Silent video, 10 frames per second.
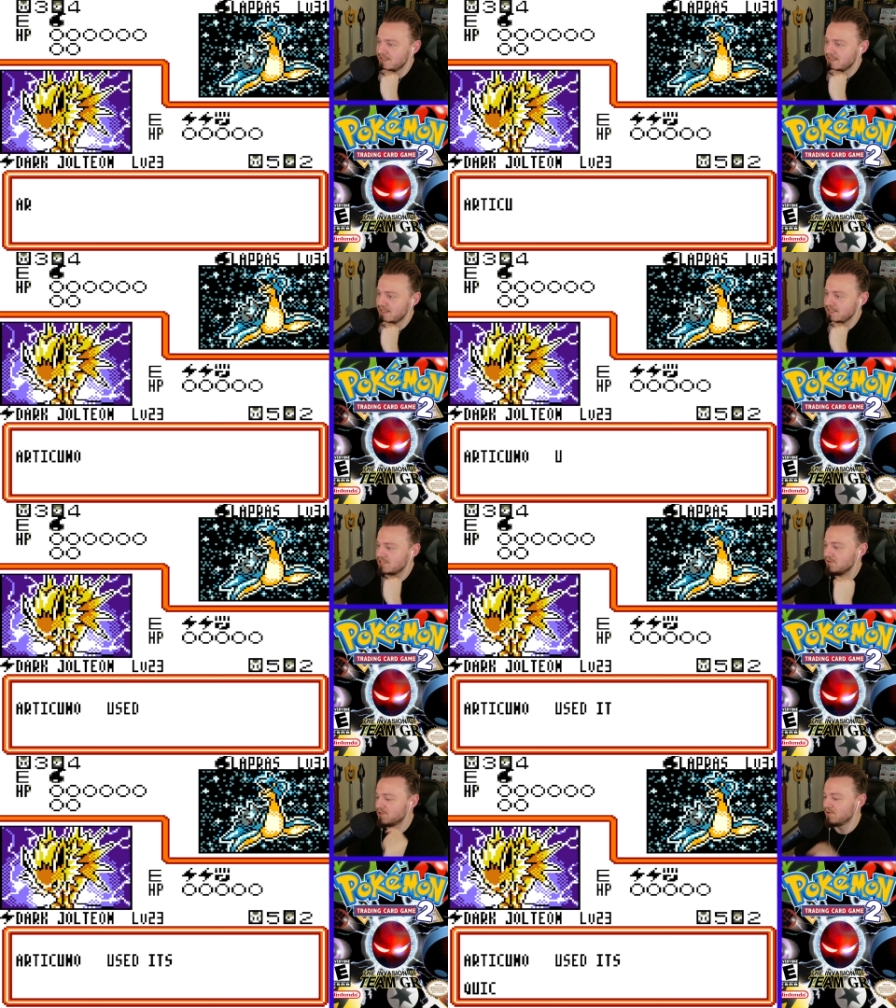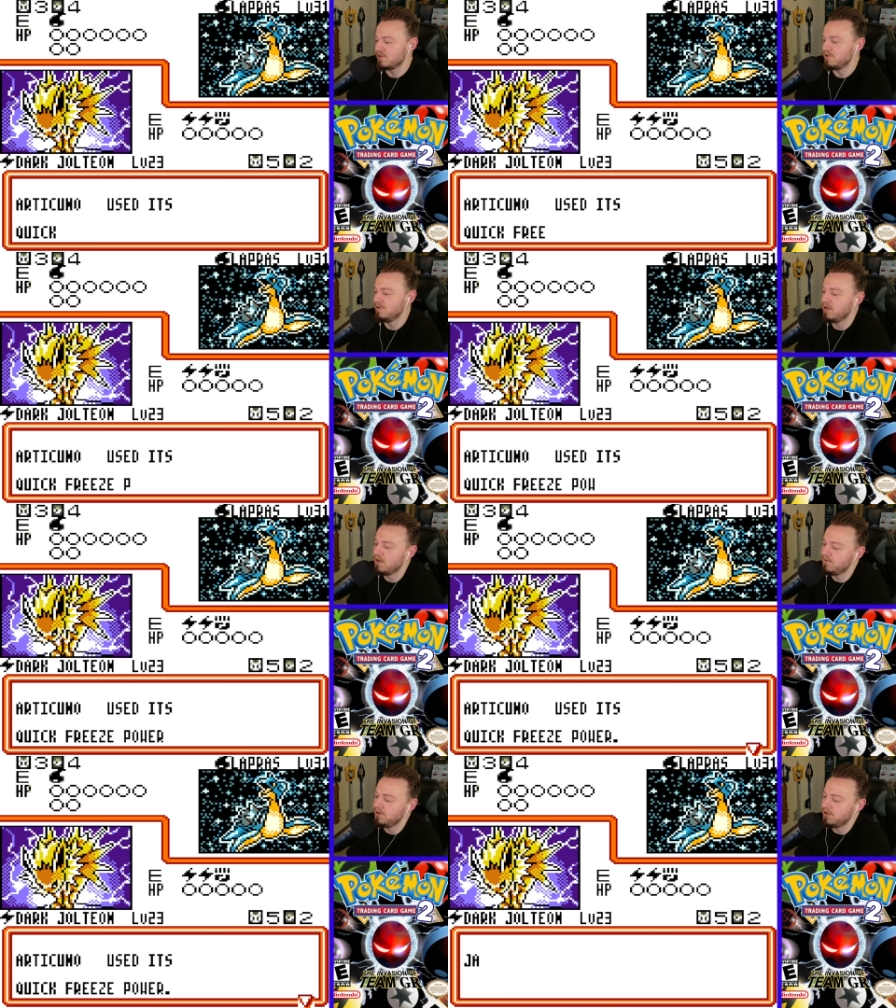And so is Articuno.
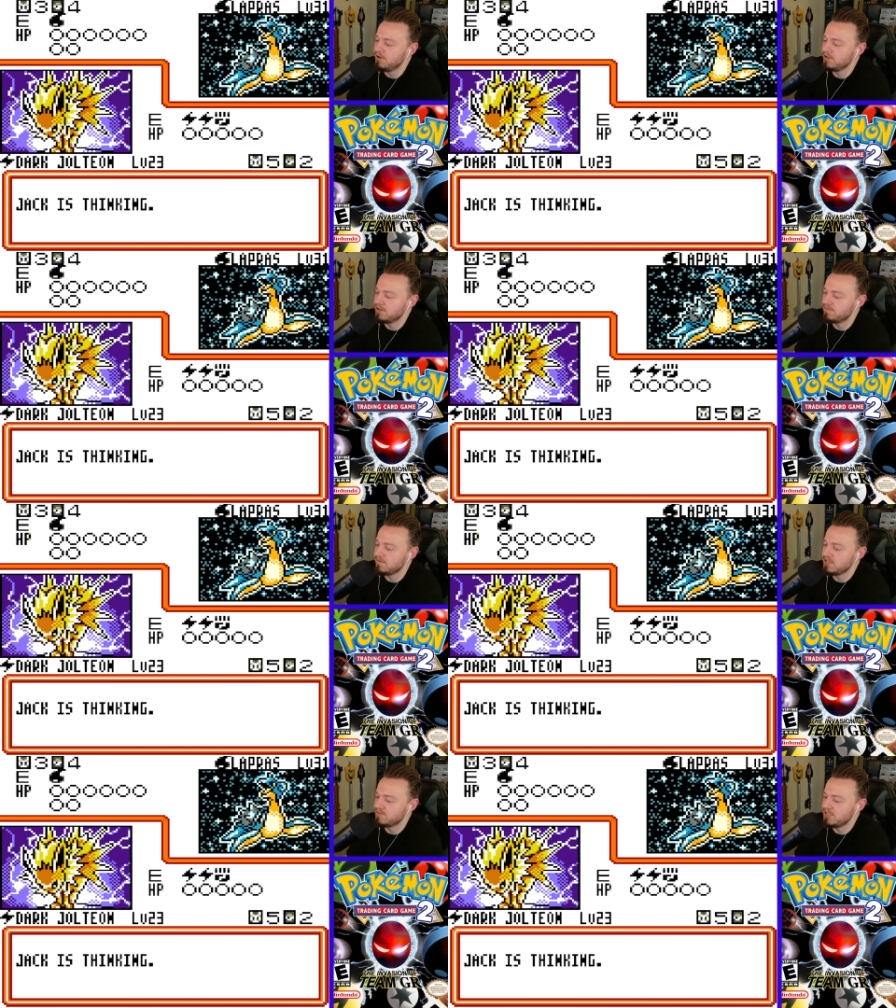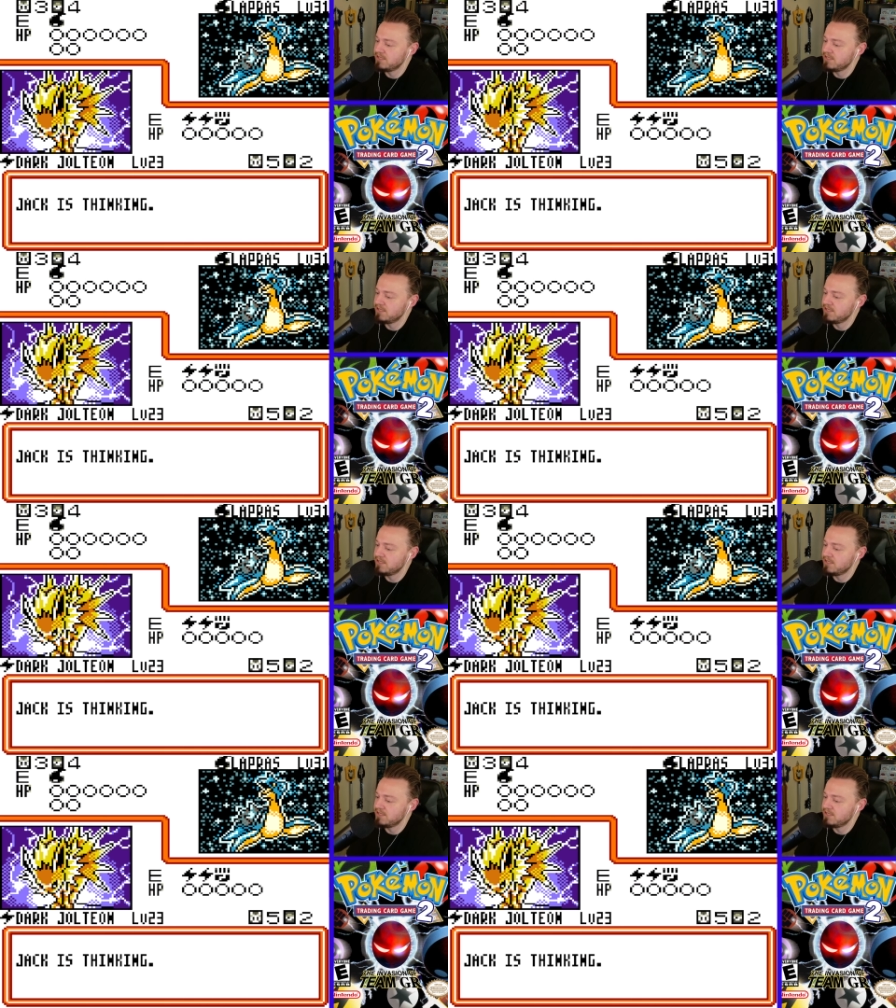Oh, no. You're going to freeze me.